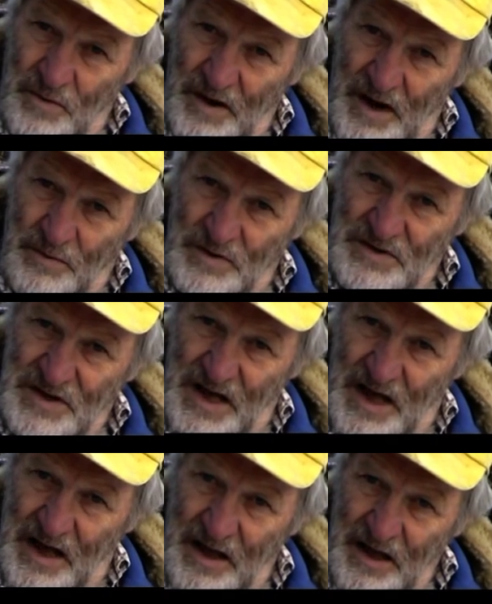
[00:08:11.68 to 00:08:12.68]
when I was
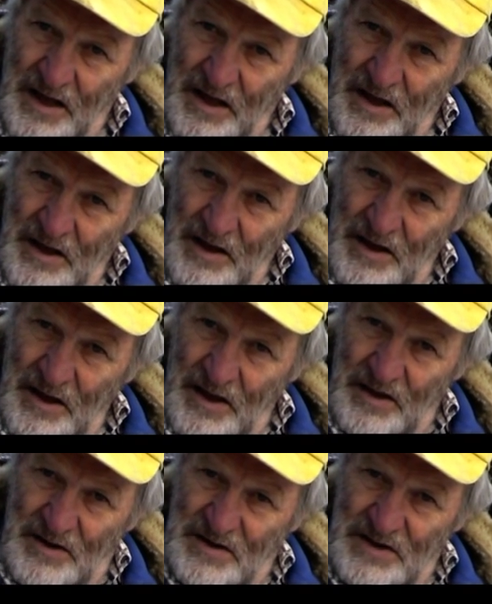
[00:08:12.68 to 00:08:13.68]
there
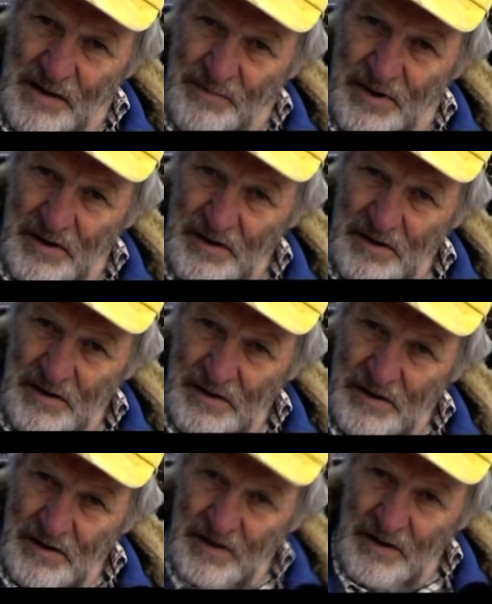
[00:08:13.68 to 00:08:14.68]
in December
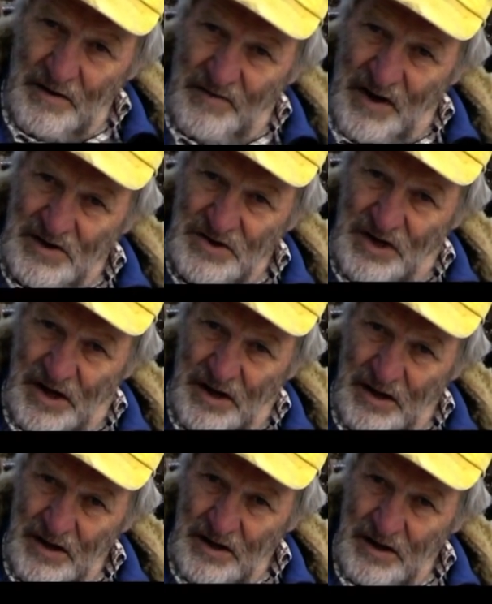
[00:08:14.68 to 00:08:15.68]
of last
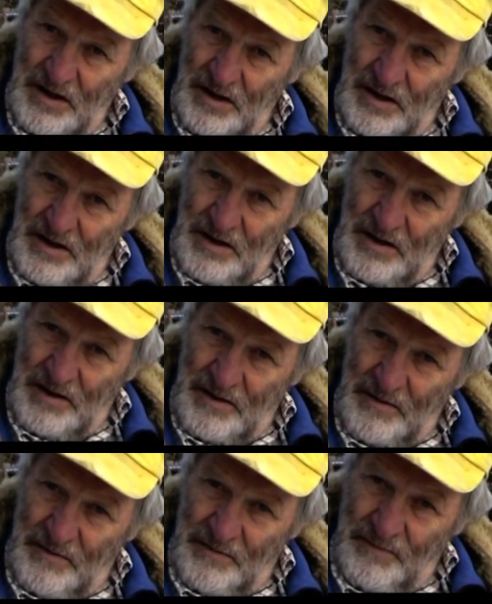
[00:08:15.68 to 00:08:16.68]
year.
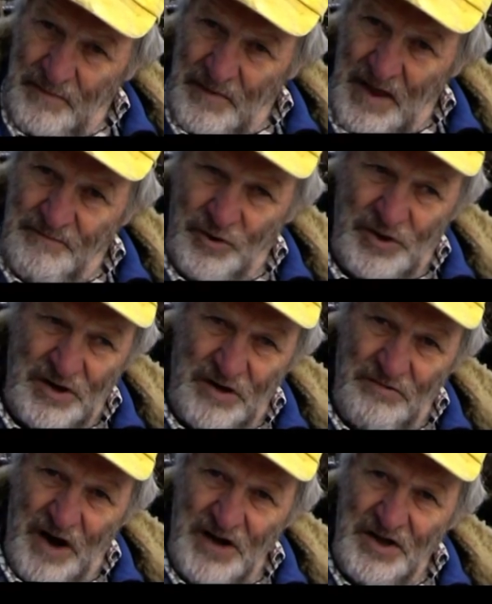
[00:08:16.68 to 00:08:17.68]
They put it
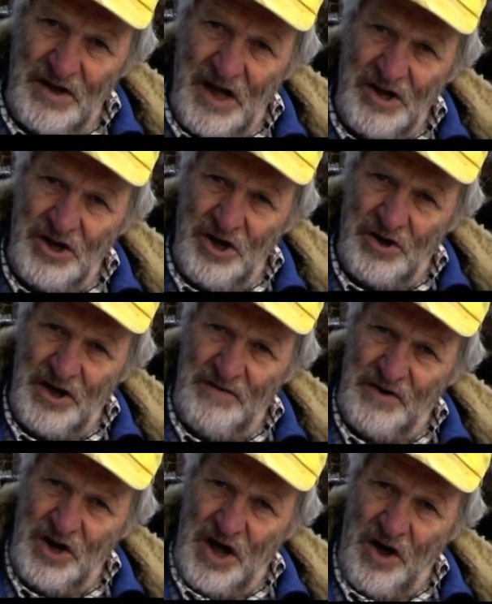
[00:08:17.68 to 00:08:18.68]
in writing. They did not
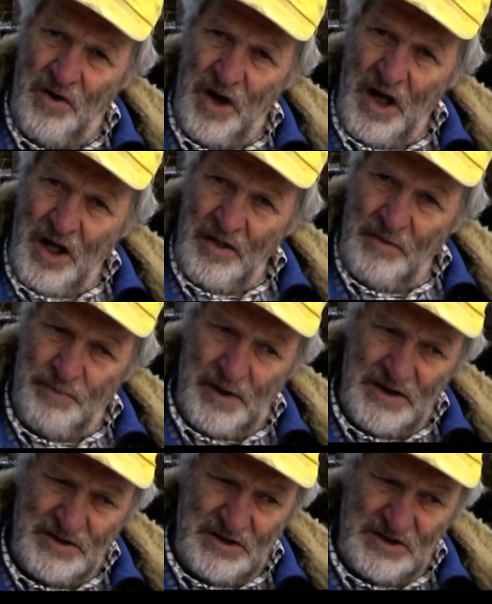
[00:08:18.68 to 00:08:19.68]
even know, the
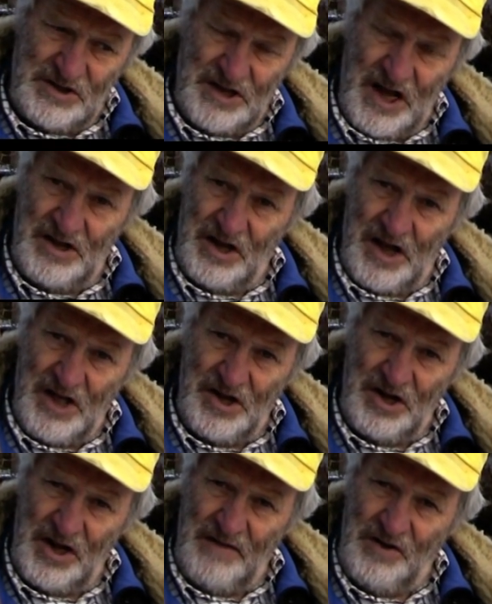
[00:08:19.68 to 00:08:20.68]
prison said that they
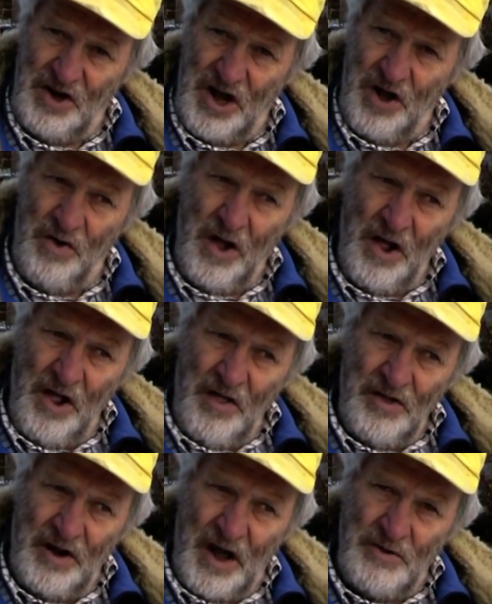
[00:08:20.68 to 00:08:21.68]
didn't even know
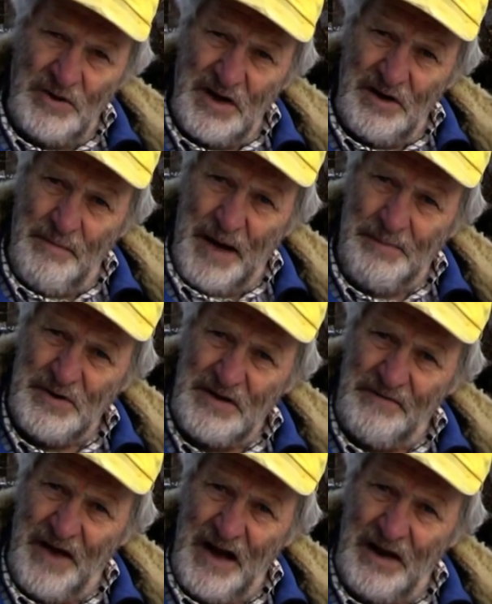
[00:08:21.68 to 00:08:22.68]
that I was under MAPA
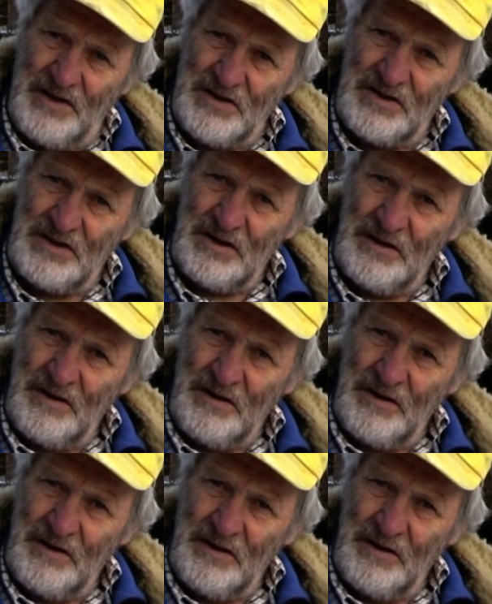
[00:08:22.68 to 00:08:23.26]
surveillance.